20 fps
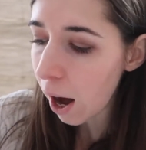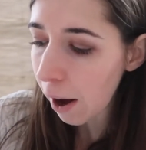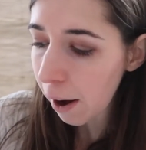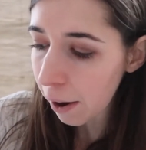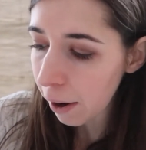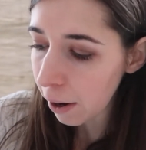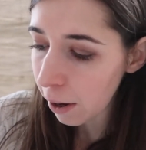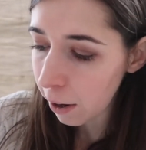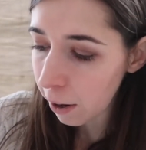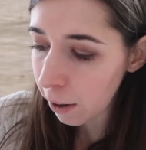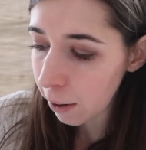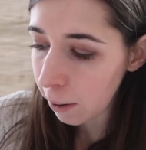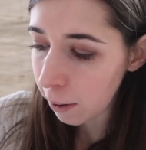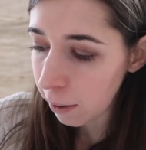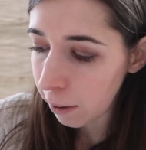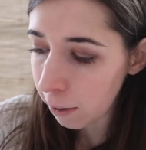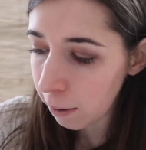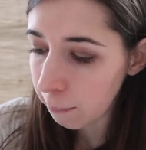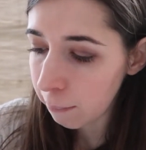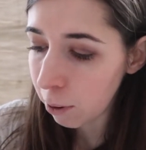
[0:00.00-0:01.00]

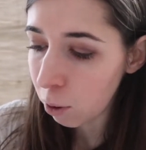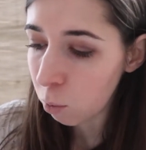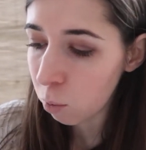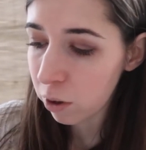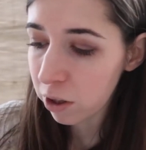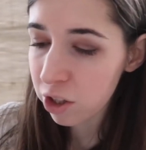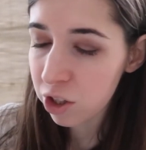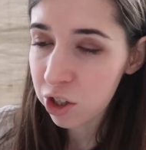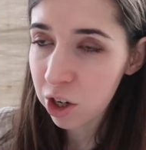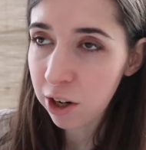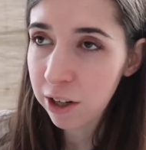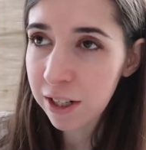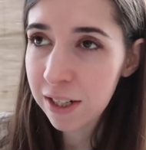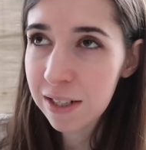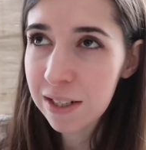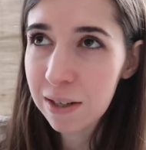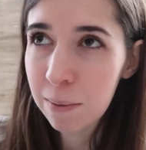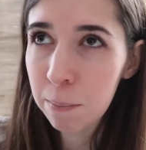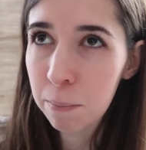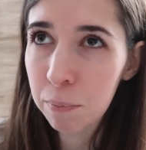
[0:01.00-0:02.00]
We're
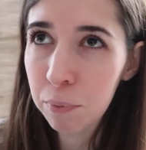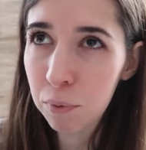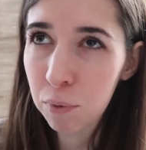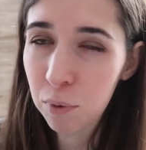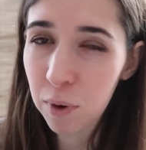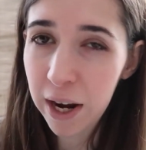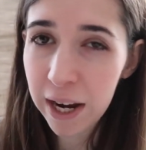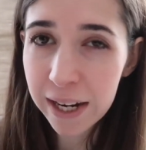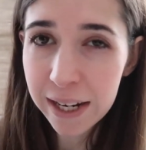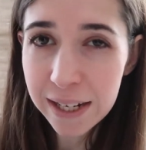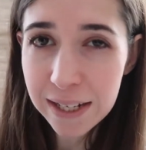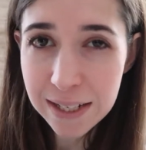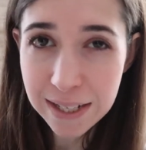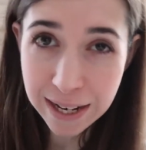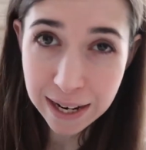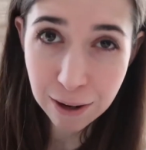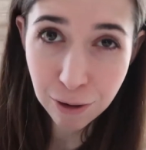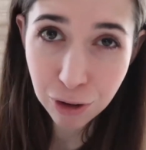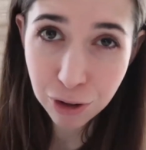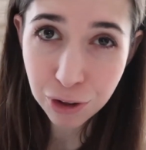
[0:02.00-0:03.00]
starting to break it
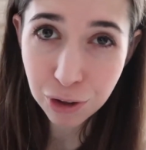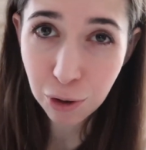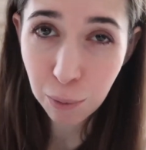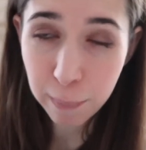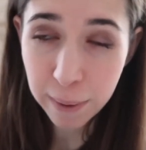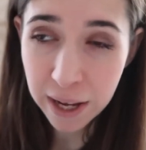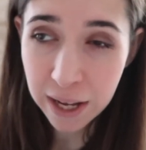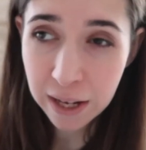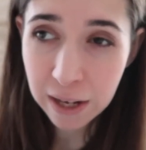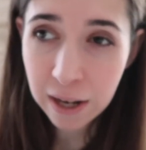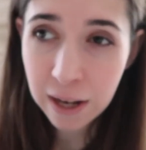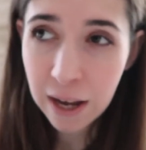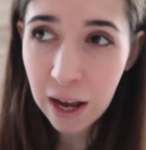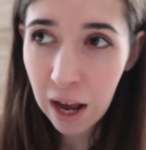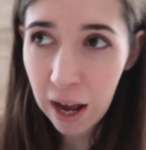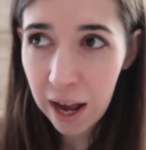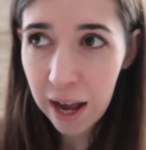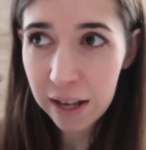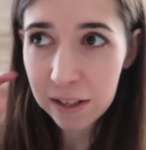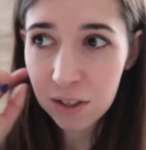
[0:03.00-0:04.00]
down a little bit
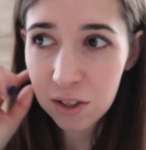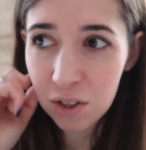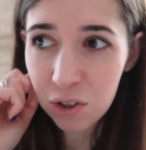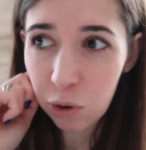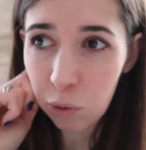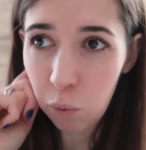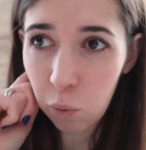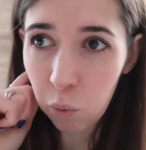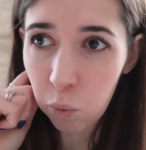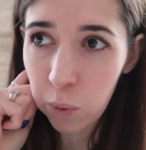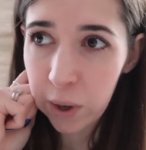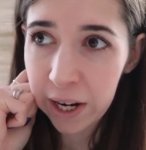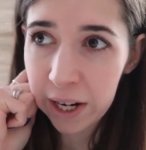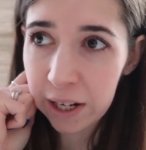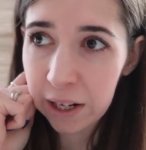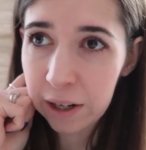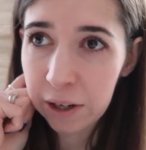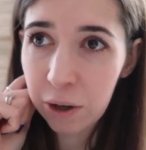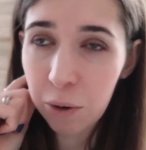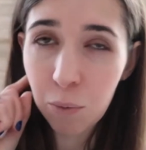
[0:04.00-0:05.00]
as to
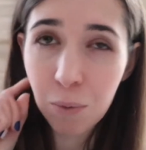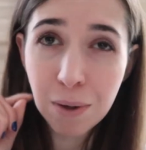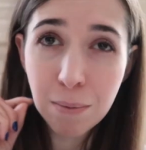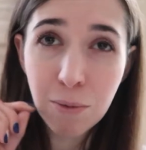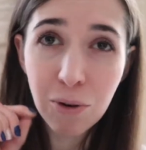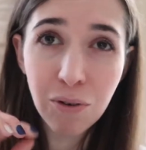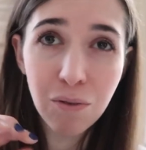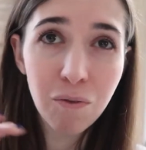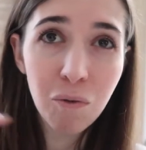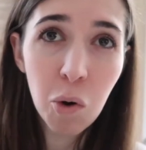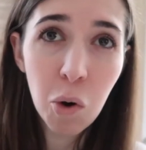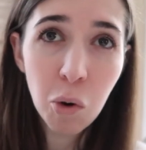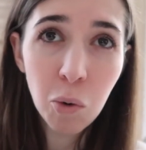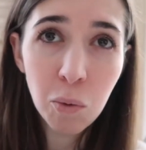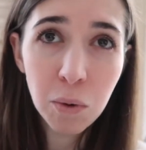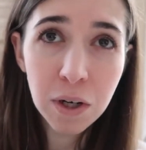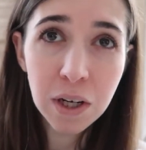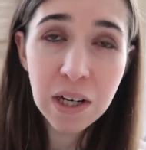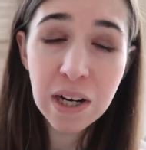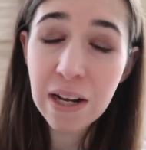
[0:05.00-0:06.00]
where we move
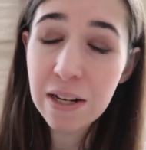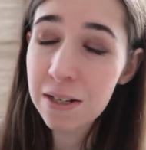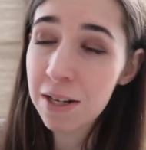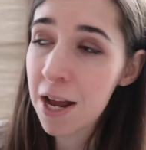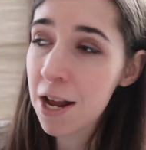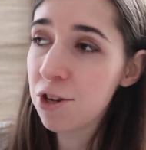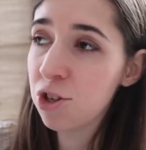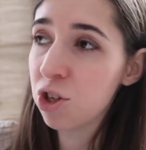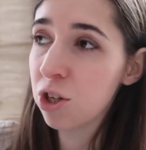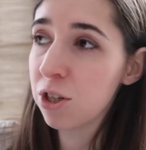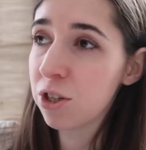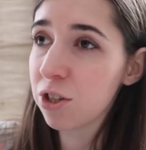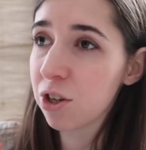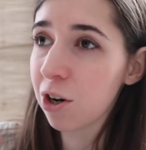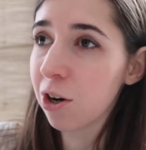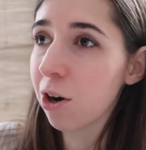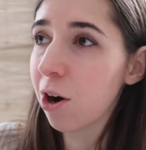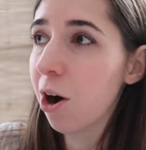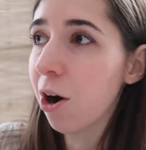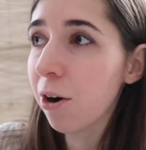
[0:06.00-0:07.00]
forward. Tensions
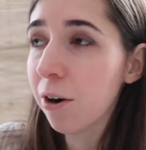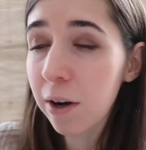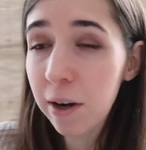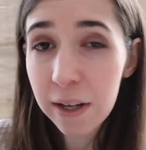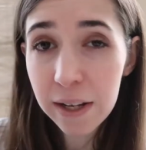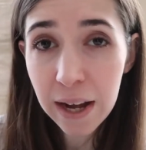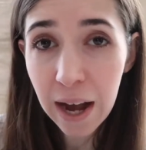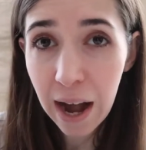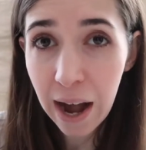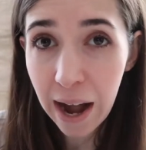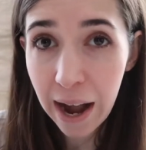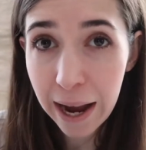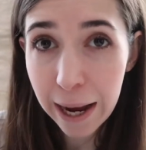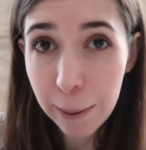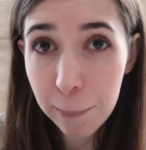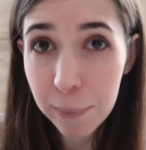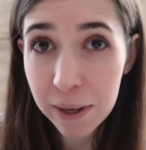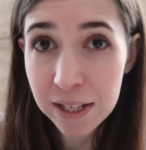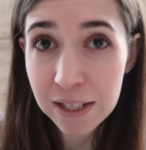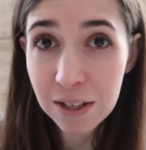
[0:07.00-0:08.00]
are already
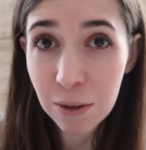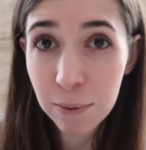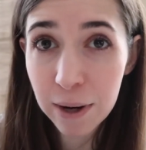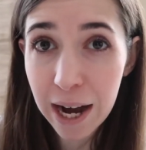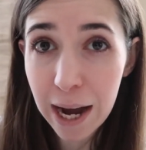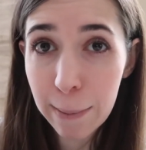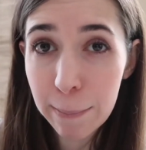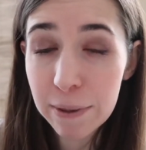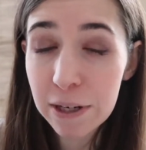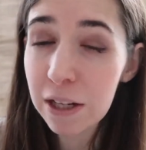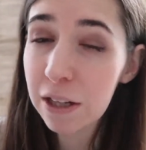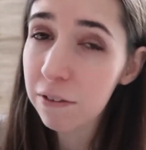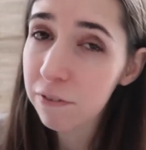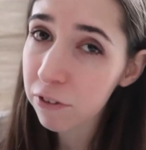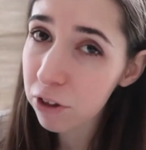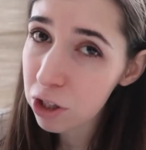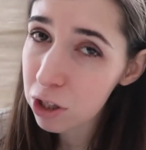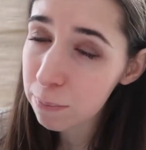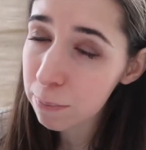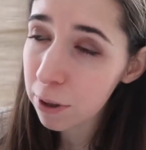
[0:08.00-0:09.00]
high based on what happened in the
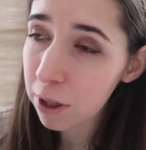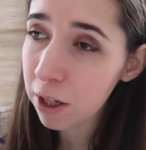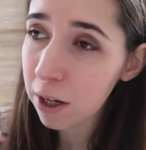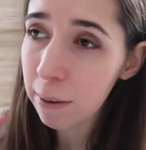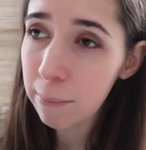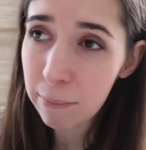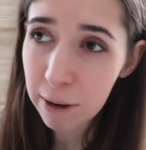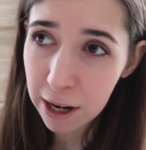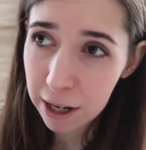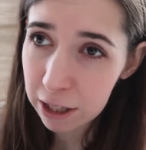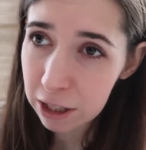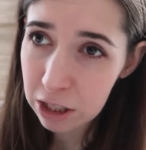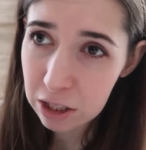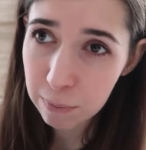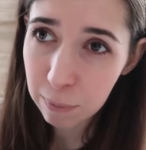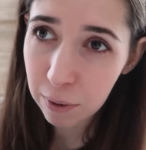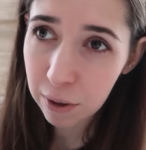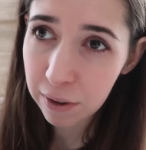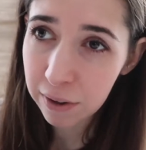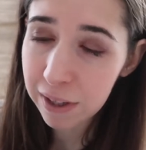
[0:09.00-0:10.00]
first book. I'm not going to
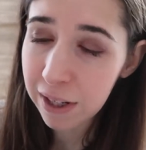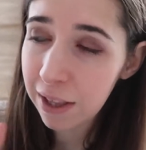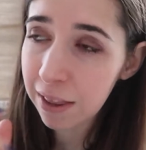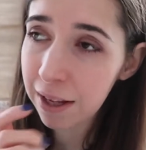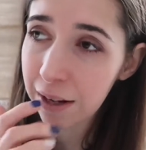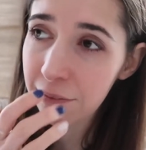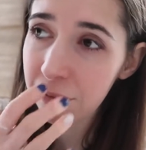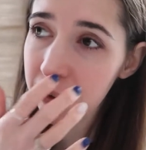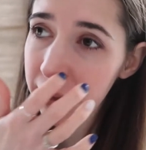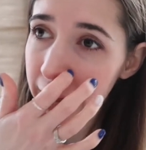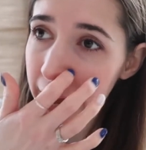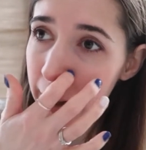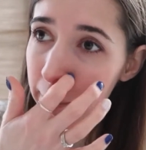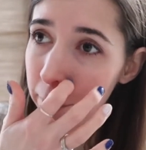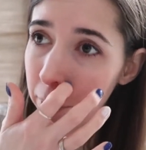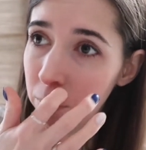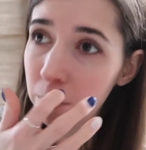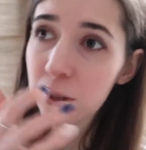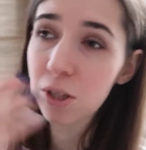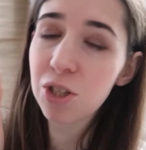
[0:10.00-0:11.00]
spoil anything for
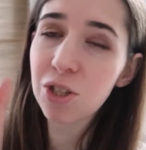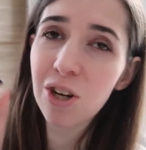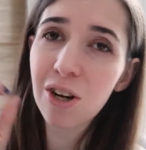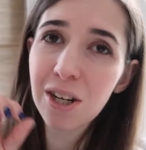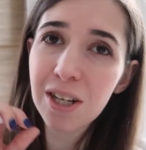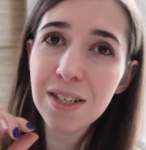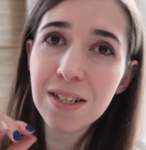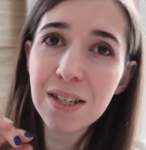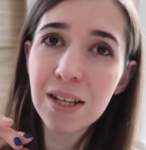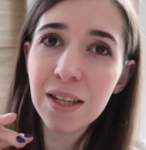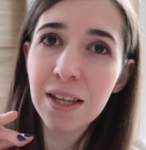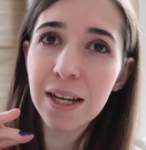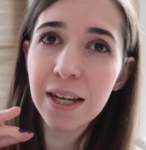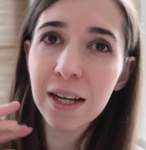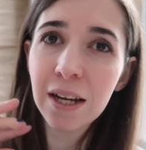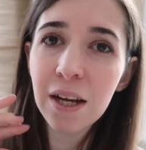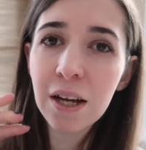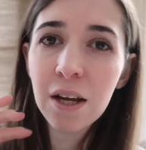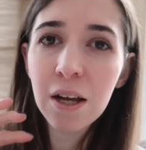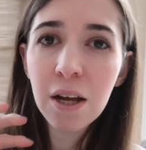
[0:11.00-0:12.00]
that, but we're starting to like